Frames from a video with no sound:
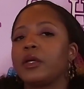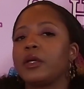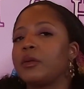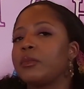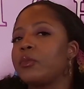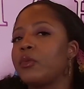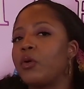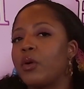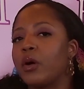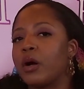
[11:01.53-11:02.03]

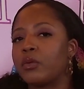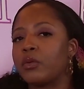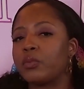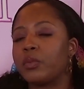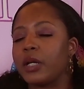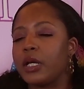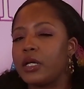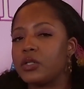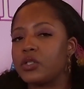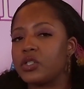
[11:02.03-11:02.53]
more
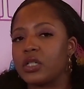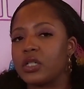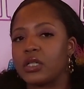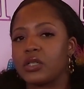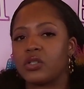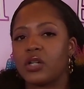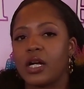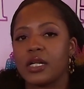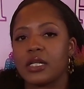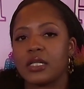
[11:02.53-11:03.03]
reach and
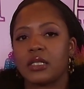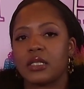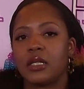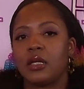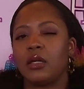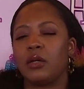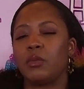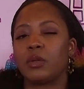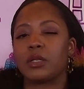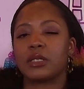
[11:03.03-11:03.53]
try to see,
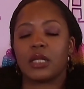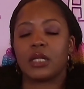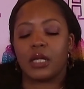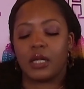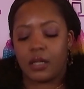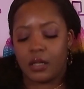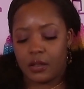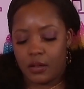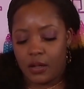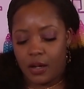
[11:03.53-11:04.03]
was
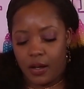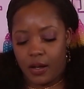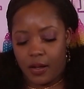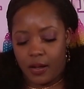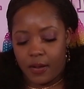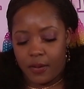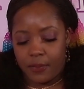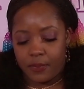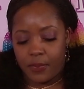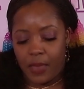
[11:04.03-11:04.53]
it
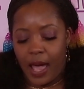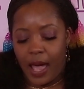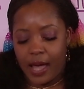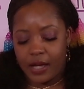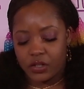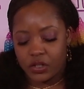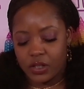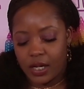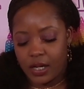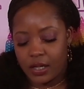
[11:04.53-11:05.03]

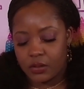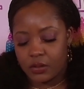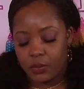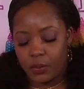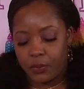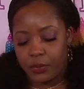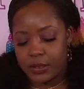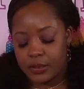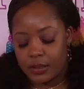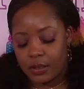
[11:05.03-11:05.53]
hashtags? What
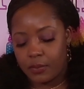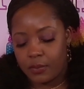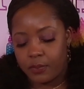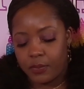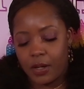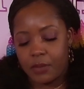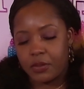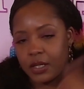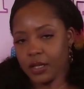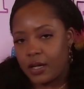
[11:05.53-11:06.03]
was it? But I'm
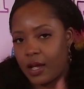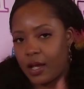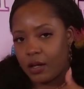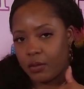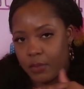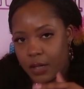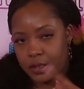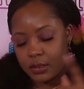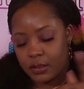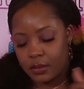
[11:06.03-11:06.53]
getting ahead of
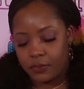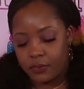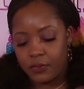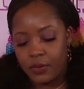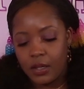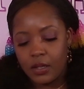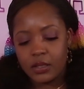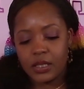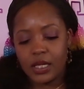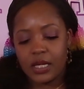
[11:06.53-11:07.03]
myself.
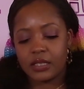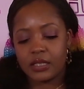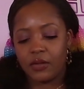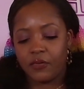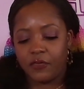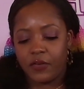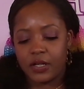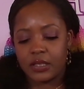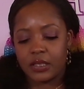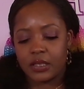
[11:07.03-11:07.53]
So that's the
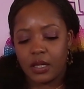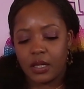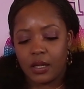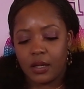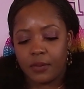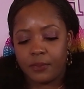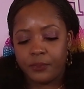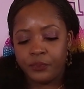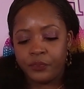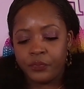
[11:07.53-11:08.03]
first thing.
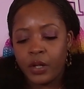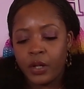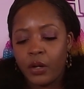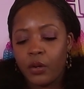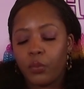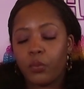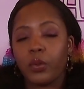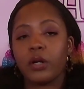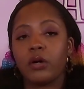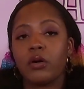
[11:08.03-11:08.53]

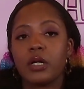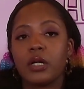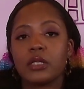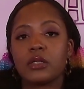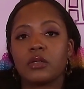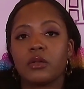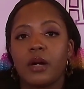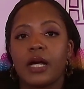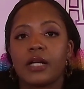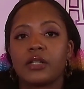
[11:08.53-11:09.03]
Real
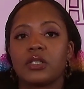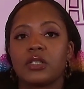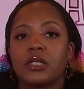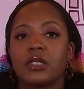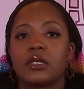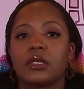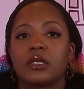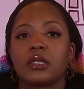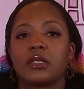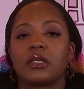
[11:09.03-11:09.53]
interactions
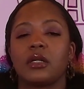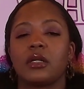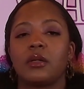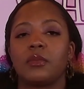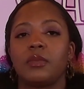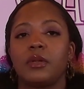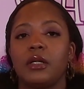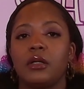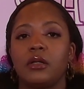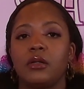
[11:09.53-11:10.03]
is going to
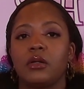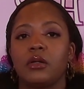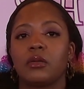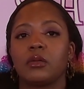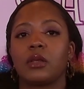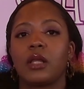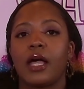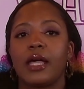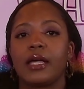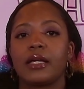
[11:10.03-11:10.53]
be your
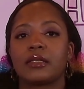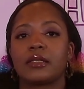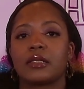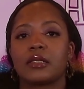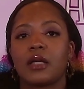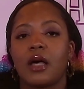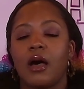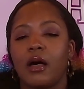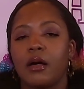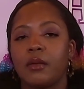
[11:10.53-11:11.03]
likes,
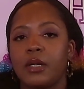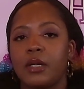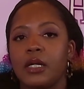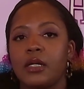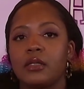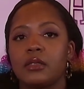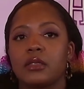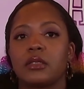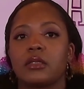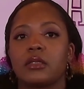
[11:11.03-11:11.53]
comments,